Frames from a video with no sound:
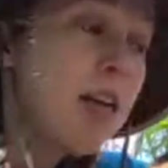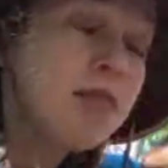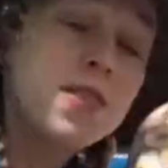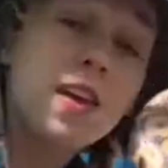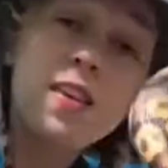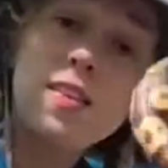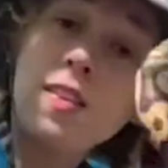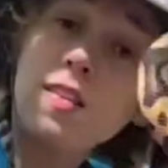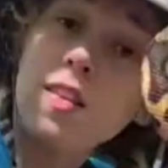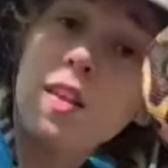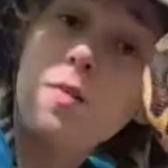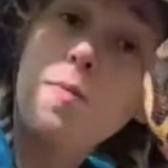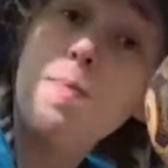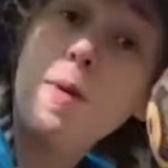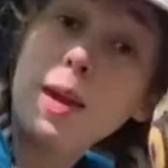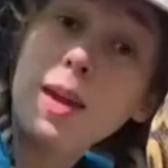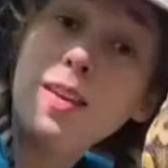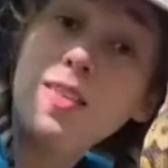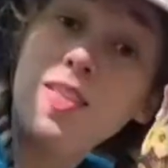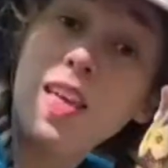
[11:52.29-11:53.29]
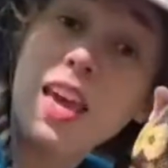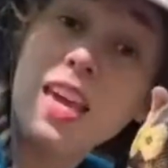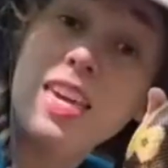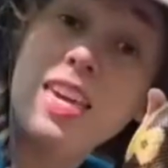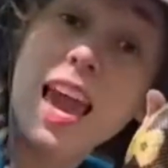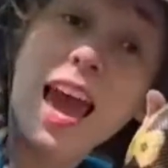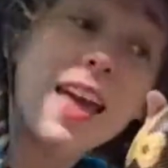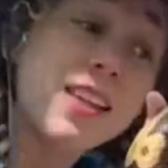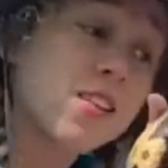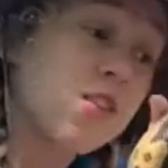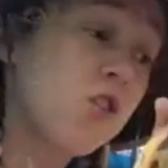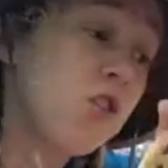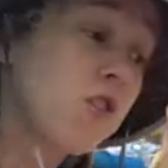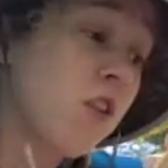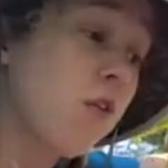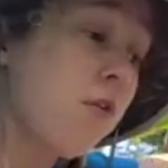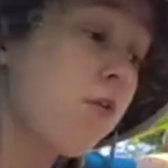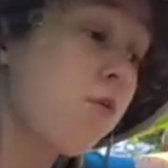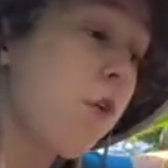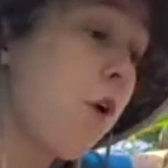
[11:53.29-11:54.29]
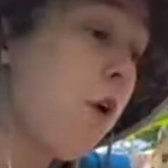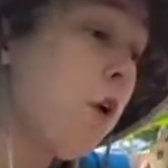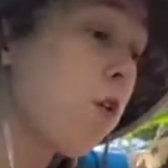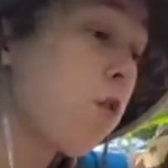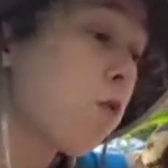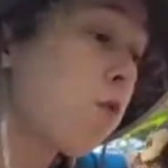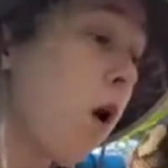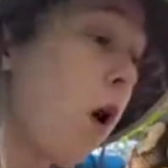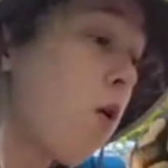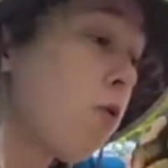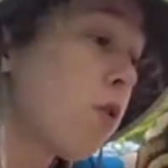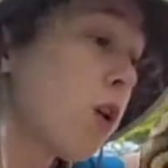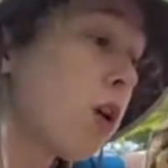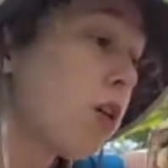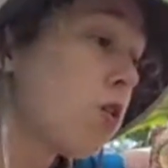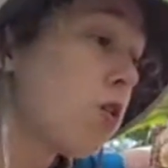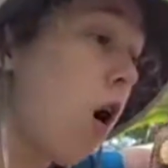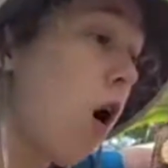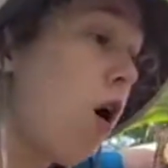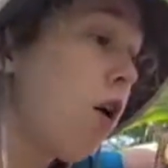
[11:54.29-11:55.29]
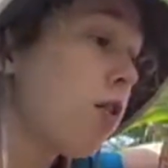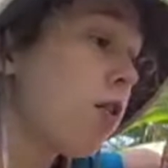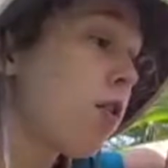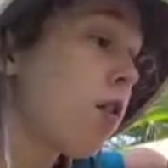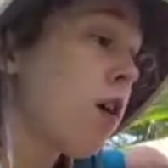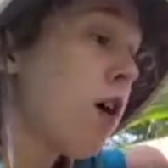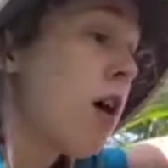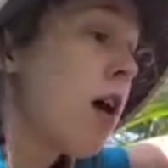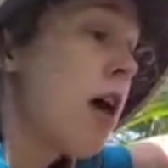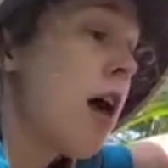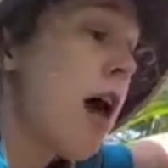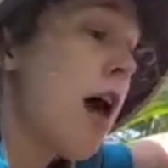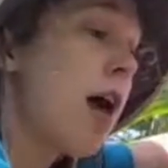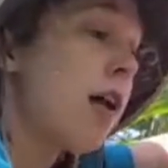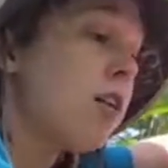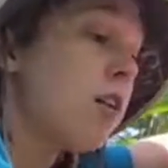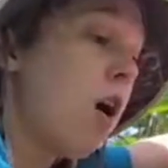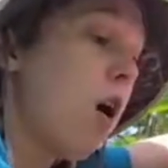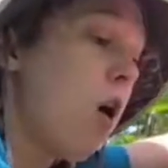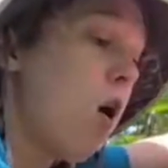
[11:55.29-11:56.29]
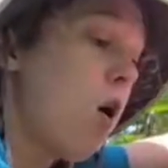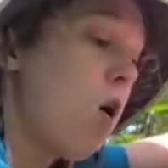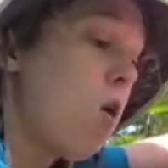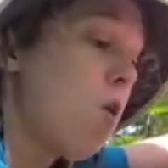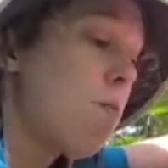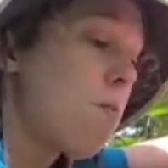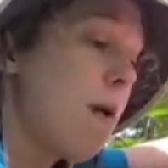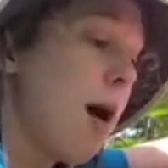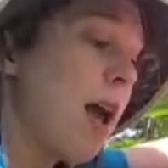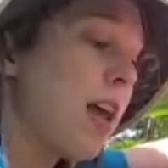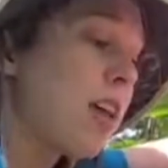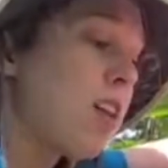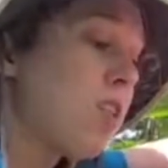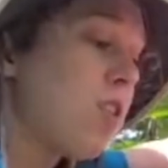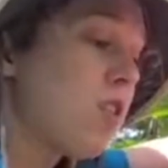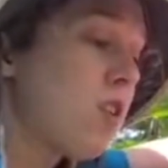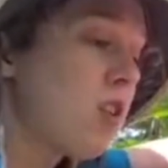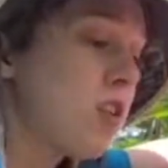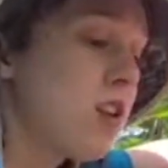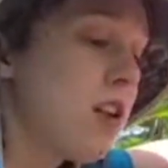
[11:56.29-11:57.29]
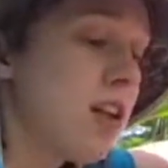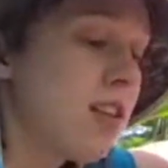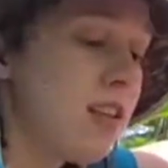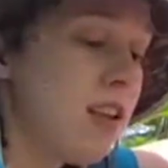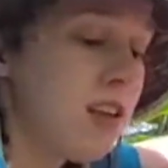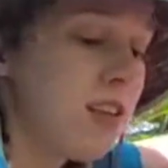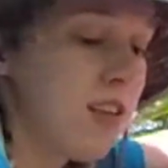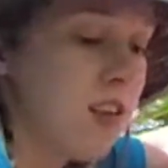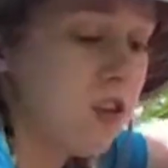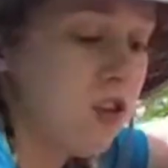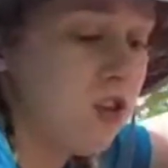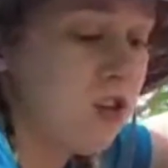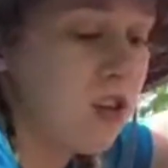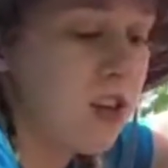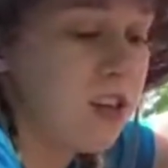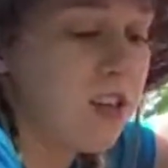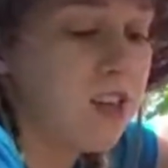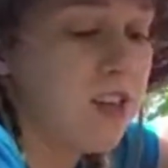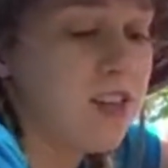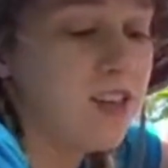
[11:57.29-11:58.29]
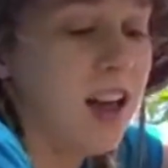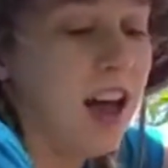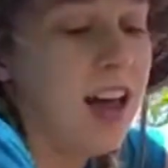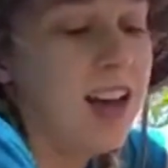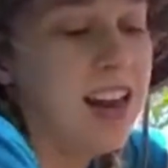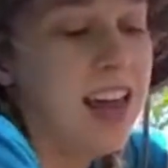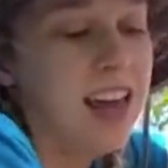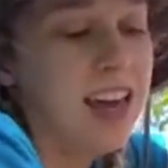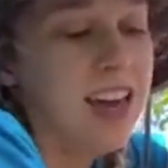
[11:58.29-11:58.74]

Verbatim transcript: This is as big as they get. She's a full-grown adult, and oh my goodness, isn't she stunning?